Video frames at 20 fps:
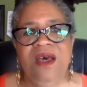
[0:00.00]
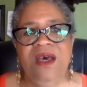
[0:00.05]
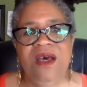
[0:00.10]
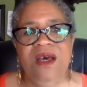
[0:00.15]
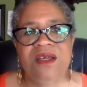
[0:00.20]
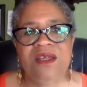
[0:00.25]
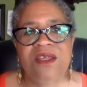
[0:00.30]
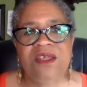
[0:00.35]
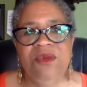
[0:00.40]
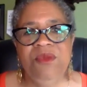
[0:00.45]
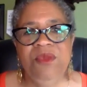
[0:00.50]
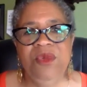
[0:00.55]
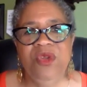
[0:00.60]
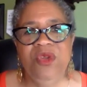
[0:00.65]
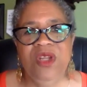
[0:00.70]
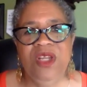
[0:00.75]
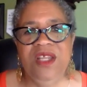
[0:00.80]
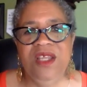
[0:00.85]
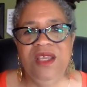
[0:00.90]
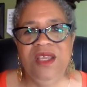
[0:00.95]
a
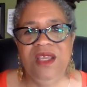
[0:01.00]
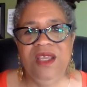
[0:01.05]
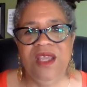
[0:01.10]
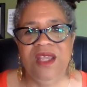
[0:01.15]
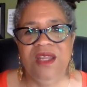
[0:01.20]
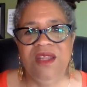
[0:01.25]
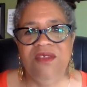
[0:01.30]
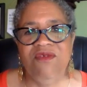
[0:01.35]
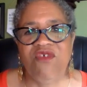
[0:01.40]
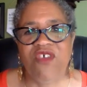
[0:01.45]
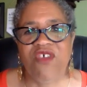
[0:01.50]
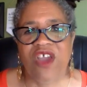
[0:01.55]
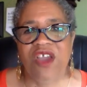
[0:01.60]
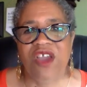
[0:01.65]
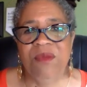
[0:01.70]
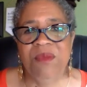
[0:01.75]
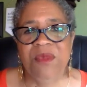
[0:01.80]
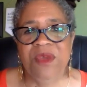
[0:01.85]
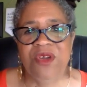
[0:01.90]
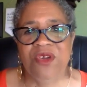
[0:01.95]
community and
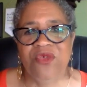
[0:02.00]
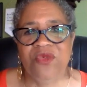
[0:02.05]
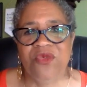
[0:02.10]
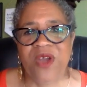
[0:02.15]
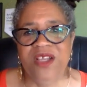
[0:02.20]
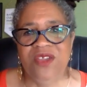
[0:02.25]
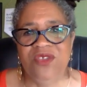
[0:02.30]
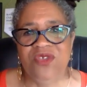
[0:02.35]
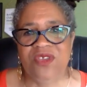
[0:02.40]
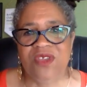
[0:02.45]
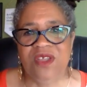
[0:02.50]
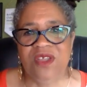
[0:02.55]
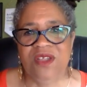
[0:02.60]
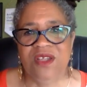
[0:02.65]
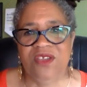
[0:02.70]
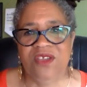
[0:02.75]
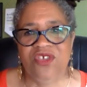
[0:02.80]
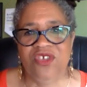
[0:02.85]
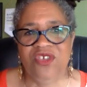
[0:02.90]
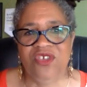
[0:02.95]
environmental rights
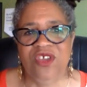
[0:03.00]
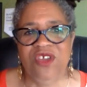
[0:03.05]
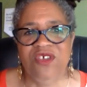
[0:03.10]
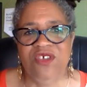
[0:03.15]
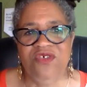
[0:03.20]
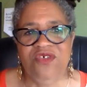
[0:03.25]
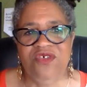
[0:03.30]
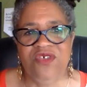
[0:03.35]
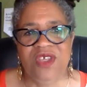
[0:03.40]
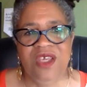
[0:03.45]
initiative,